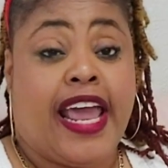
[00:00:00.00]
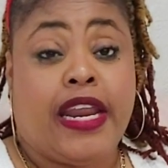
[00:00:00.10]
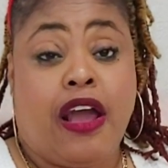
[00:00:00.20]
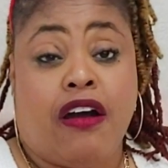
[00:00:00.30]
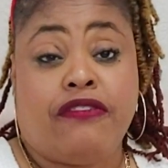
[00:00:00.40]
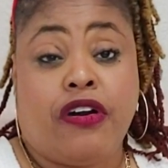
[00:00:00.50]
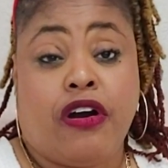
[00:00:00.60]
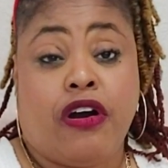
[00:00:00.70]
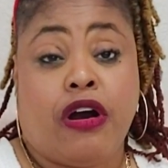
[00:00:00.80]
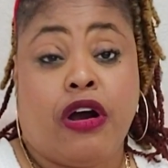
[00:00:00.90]
any of
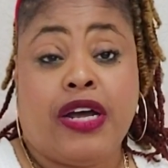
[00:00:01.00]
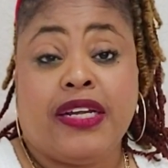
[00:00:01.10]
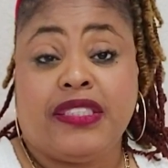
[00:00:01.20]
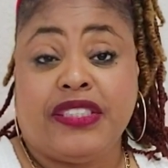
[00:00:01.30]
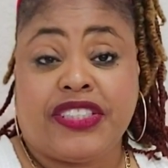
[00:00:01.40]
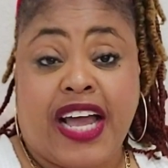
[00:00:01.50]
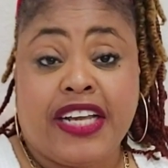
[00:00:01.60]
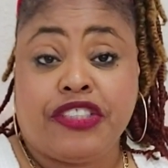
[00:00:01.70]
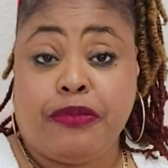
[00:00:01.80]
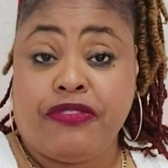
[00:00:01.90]
her
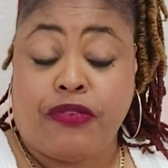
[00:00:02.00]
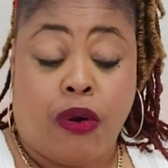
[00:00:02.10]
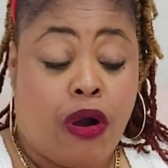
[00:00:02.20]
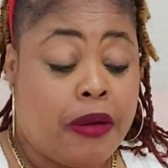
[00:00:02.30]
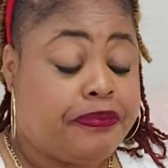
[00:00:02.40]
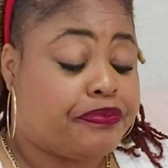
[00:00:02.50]
designs before,